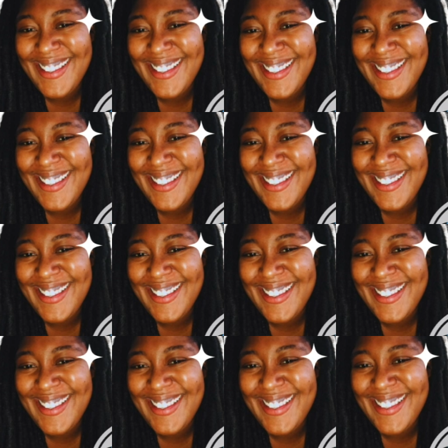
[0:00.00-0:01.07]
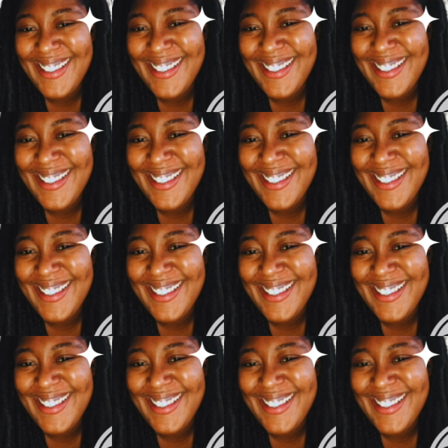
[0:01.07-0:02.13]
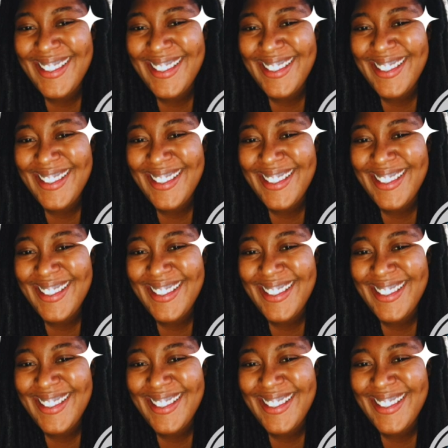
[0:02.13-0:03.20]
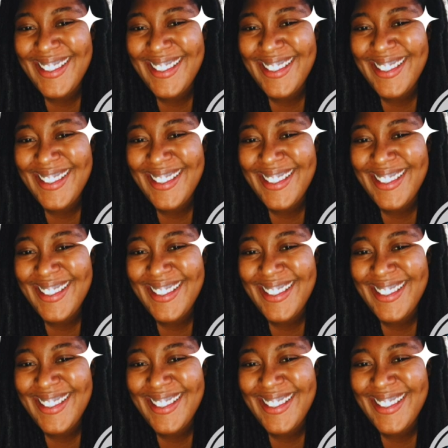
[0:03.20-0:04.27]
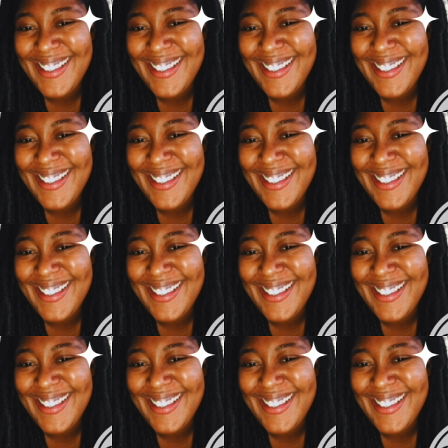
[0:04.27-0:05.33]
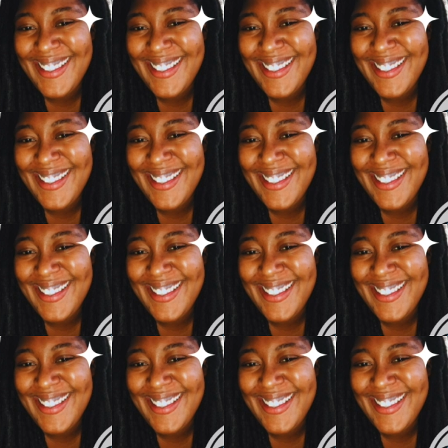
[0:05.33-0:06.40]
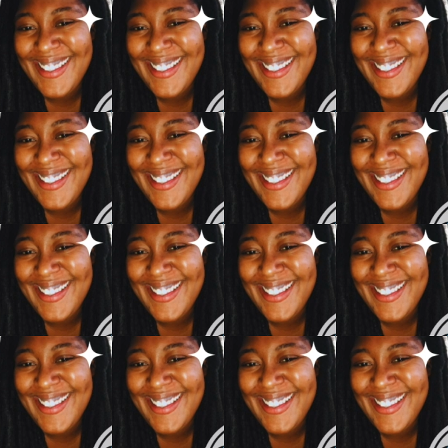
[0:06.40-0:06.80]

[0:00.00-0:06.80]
The face doesn't move, so there is nothing to read.